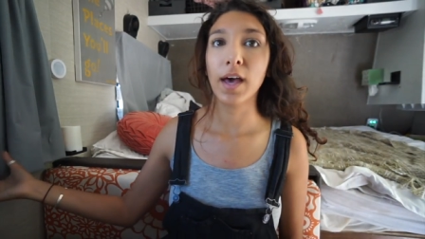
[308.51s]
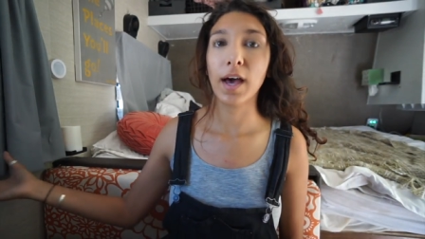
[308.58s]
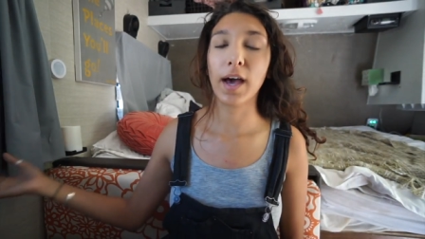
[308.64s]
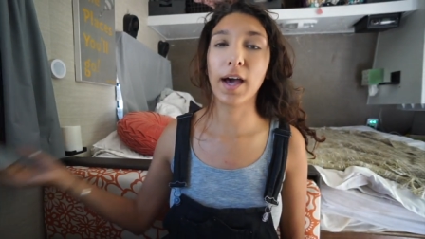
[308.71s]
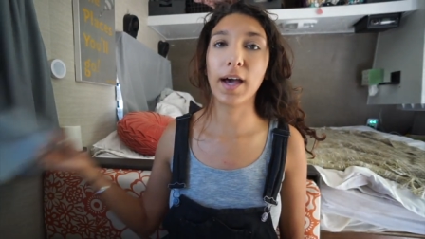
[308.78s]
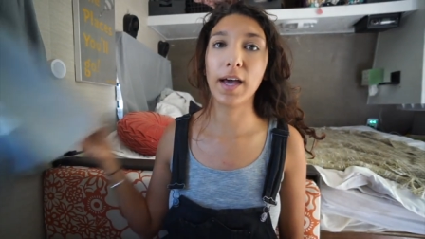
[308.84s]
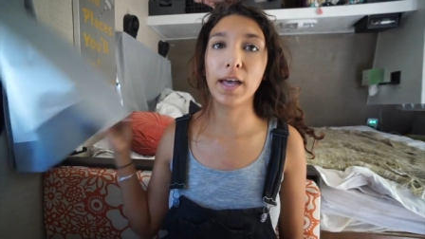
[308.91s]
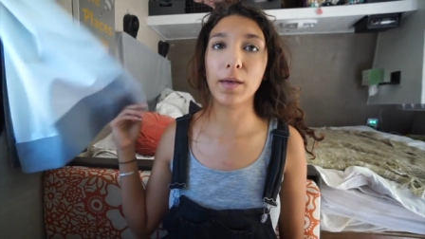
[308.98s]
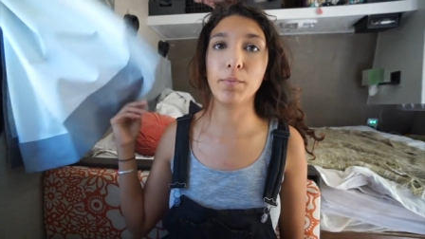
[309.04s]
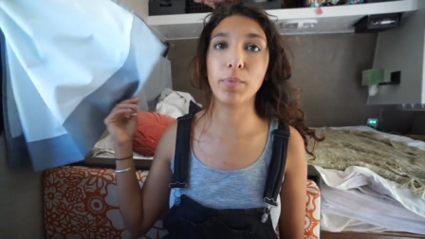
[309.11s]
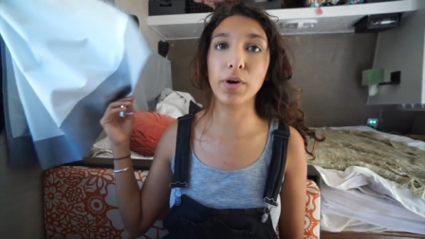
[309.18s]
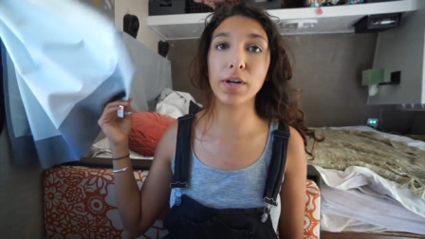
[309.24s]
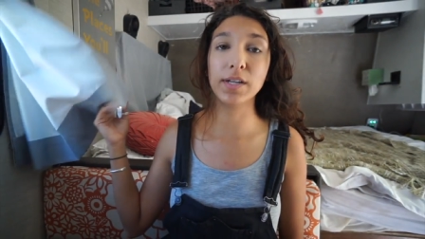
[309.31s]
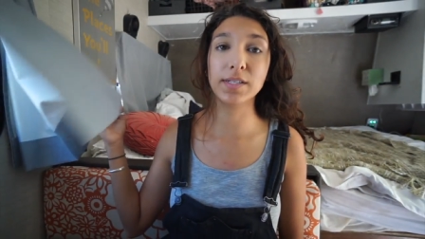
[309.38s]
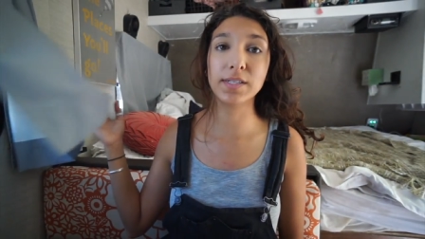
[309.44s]
I
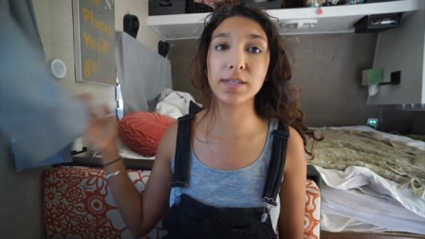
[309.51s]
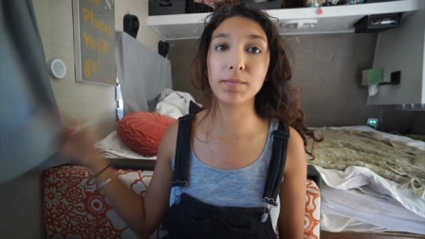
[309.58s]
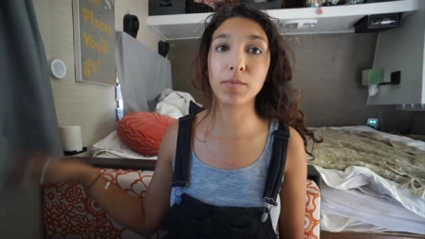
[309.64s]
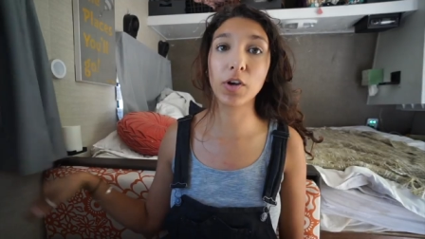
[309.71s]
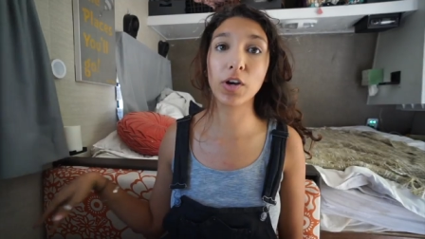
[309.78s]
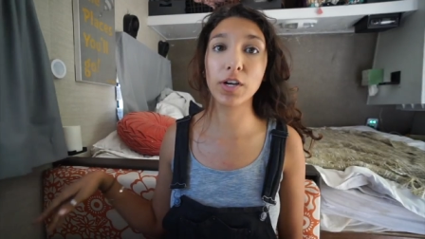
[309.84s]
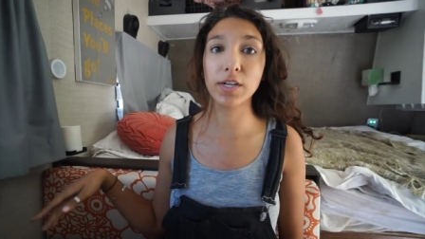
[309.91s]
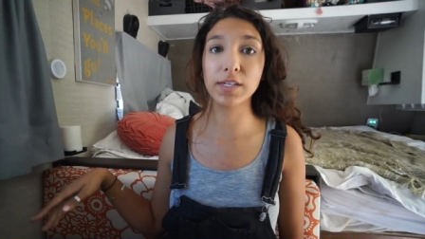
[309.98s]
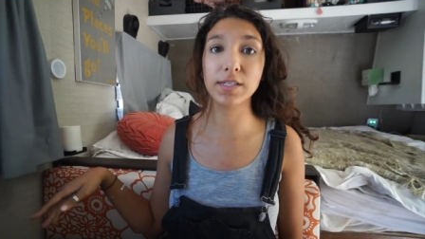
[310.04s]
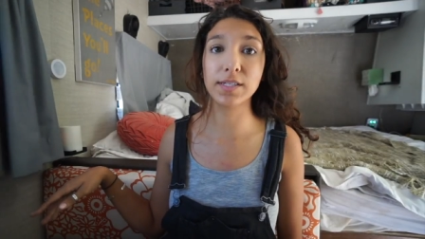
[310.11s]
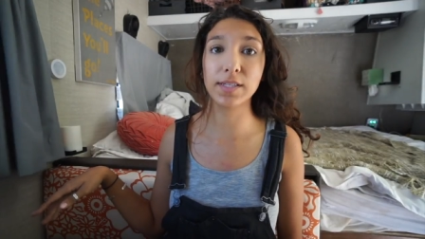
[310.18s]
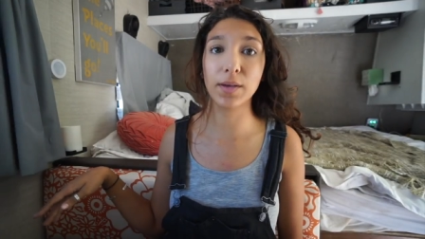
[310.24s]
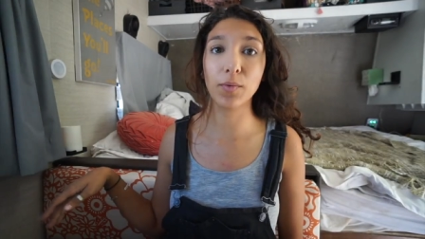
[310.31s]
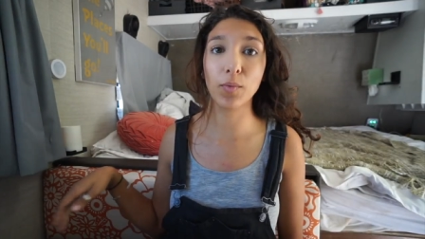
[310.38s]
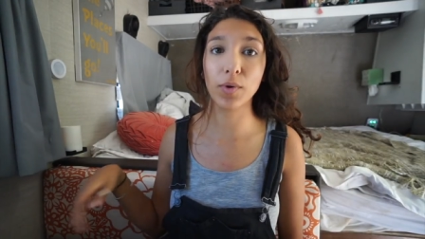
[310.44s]
put in some curtains
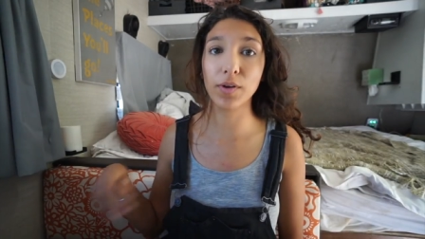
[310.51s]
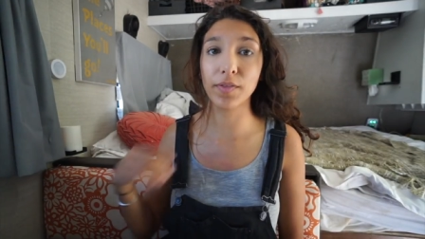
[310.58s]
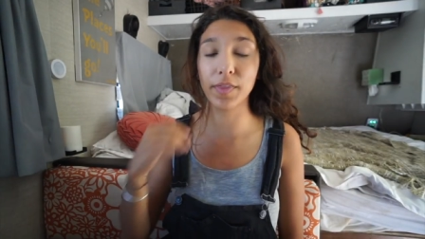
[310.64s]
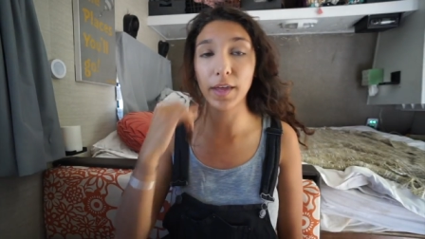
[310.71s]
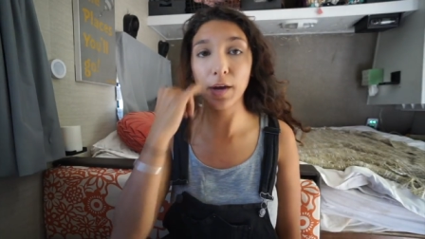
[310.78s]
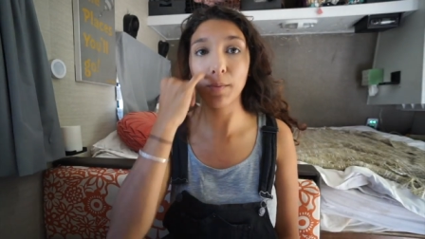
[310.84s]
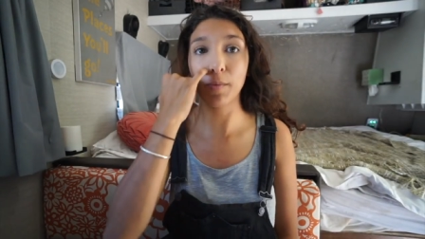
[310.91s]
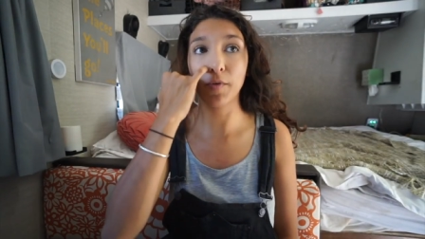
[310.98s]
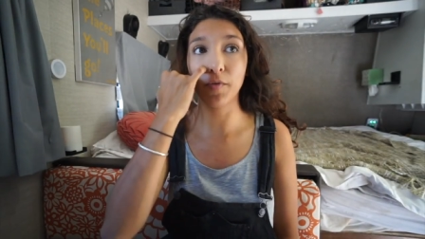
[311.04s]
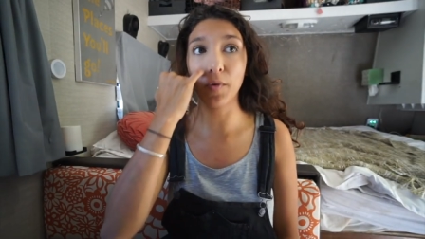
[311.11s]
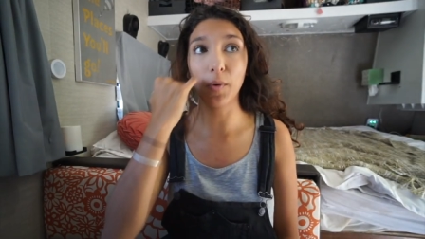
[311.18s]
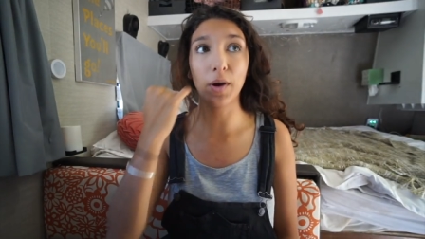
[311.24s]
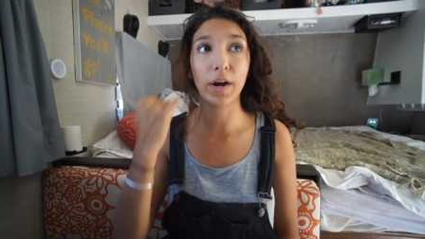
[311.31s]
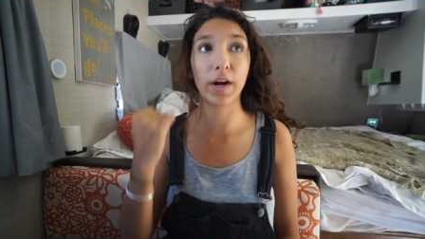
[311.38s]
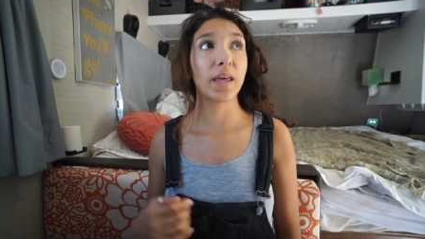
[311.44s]
that weren't there
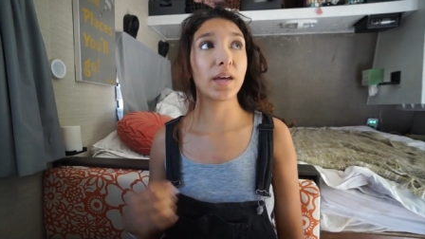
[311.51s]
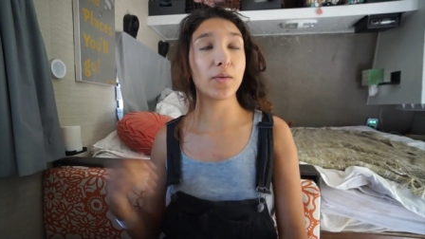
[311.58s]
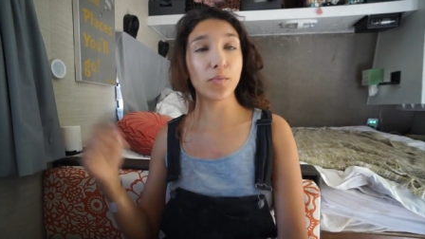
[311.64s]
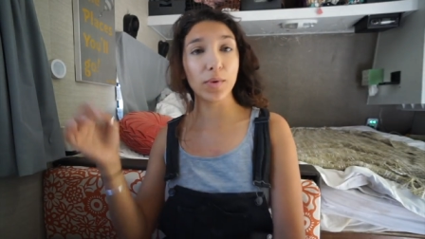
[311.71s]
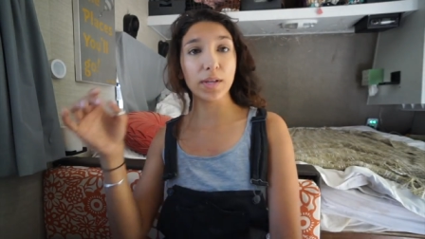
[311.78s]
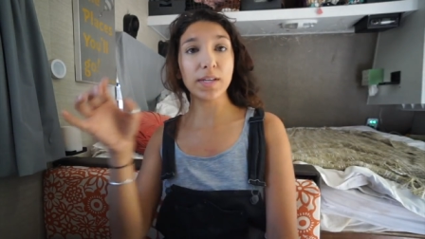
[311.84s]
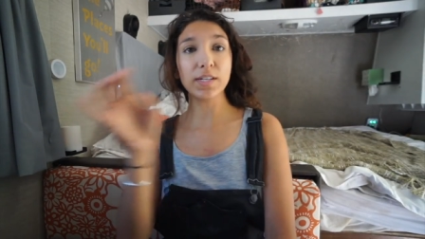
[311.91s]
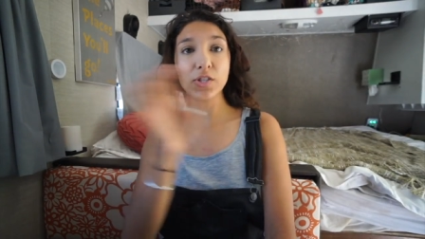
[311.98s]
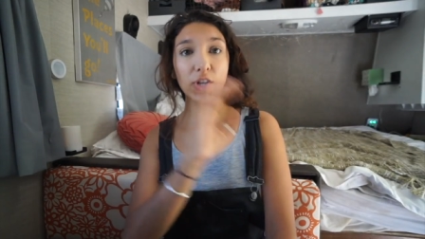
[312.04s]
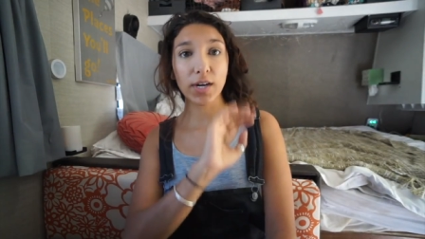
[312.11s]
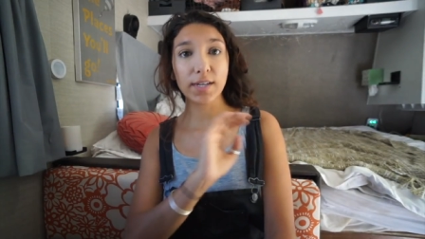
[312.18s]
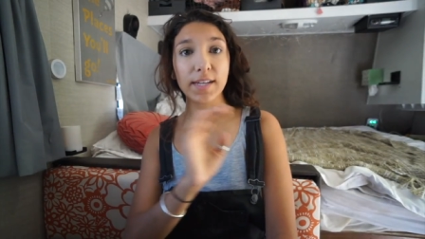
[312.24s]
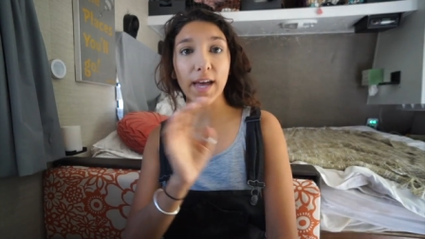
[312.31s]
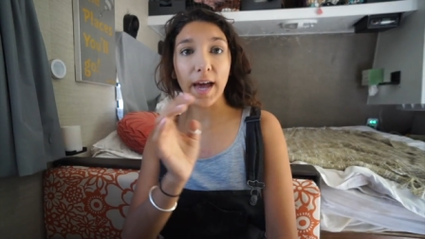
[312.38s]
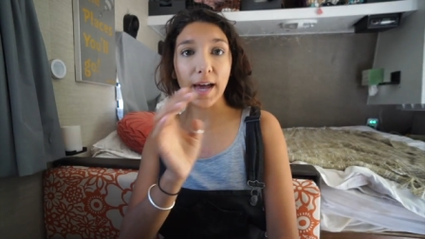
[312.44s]
before and really
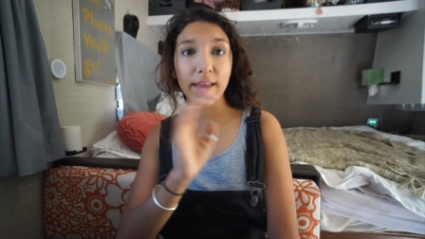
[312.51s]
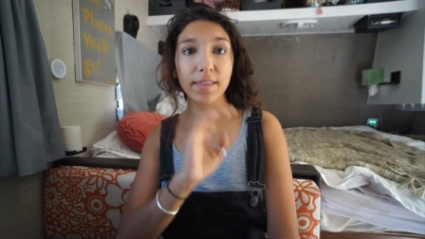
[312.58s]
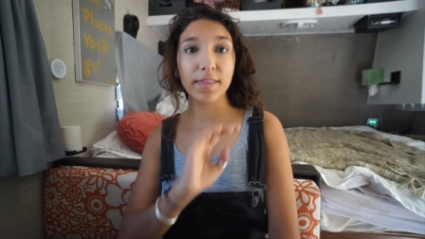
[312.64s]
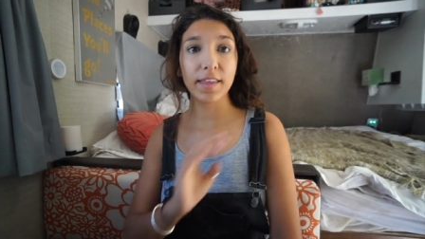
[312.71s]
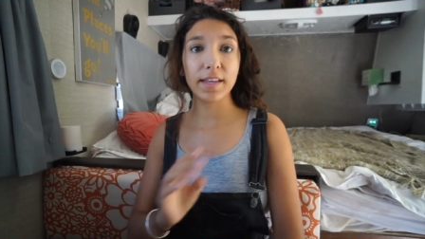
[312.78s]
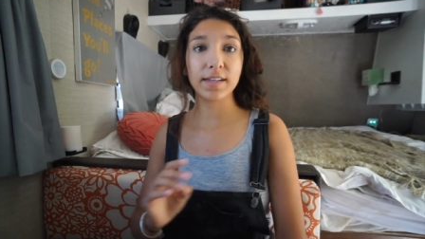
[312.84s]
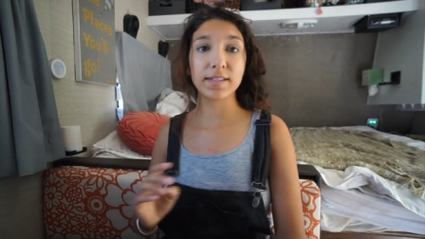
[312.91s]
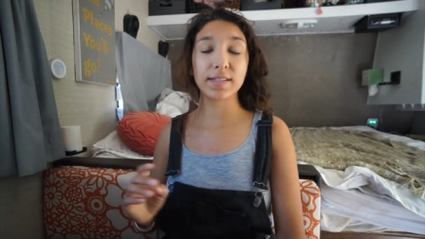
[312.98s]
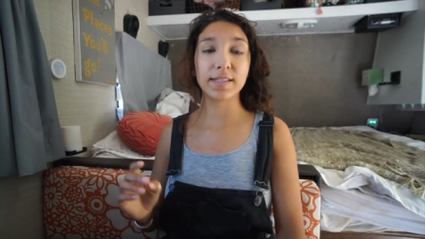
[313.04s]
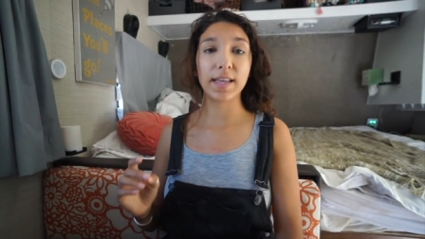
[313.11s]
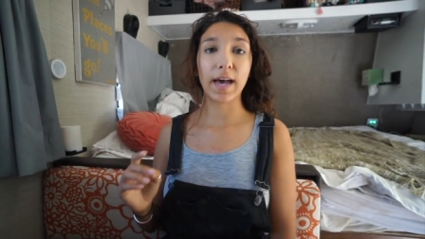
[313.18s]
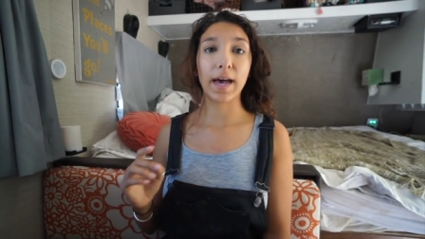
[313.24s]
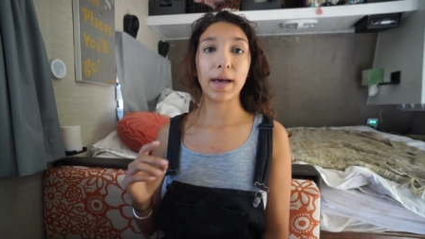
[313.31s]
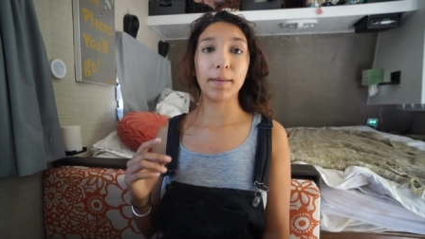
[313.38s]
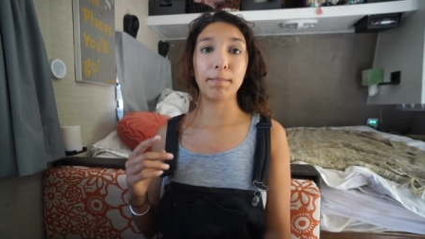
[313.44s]
tried to add things
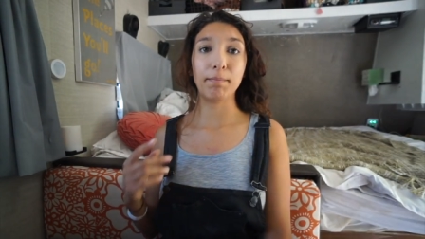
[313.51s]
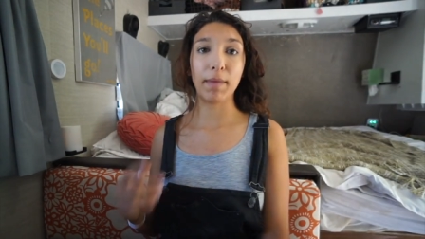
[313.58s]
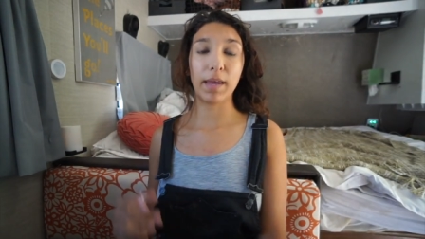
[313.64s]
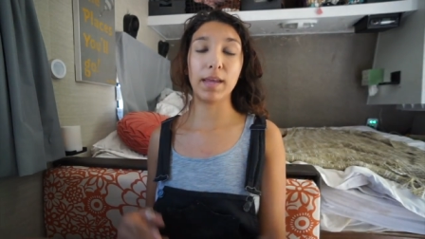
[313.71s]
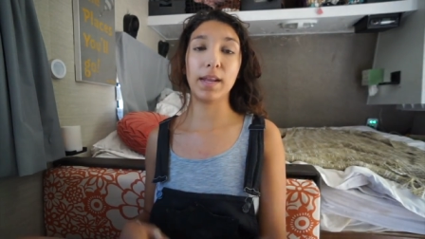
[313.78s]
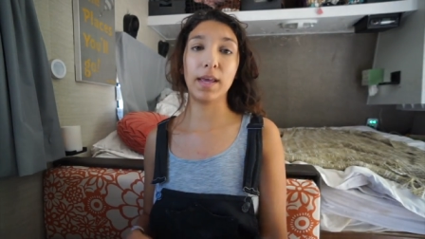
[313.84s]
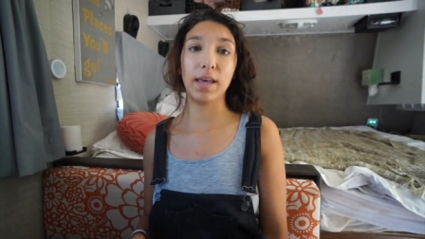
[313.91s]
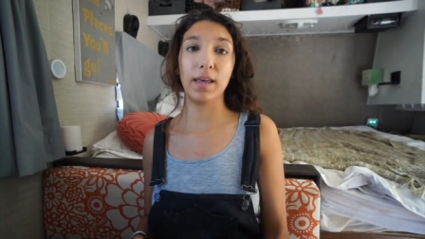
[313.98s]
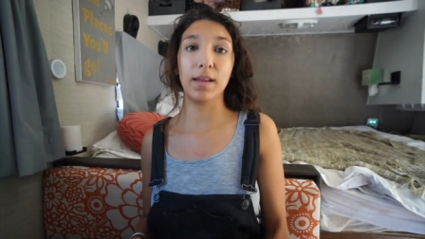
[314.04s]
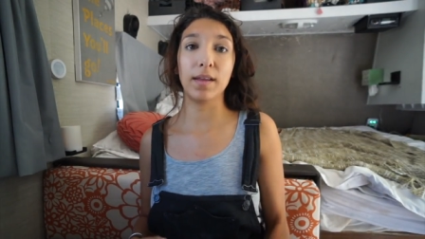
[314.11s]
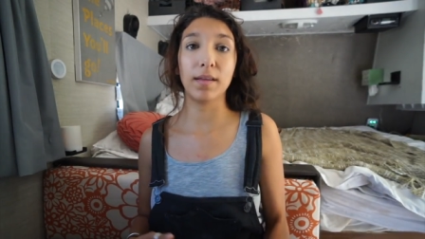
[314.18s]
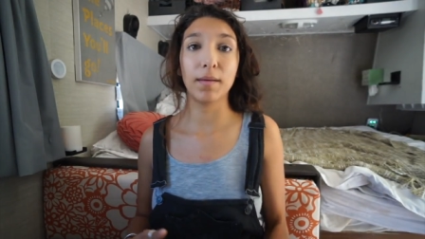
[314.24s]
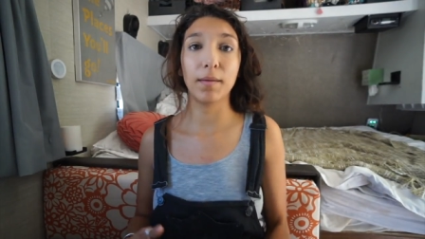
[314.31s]
that made it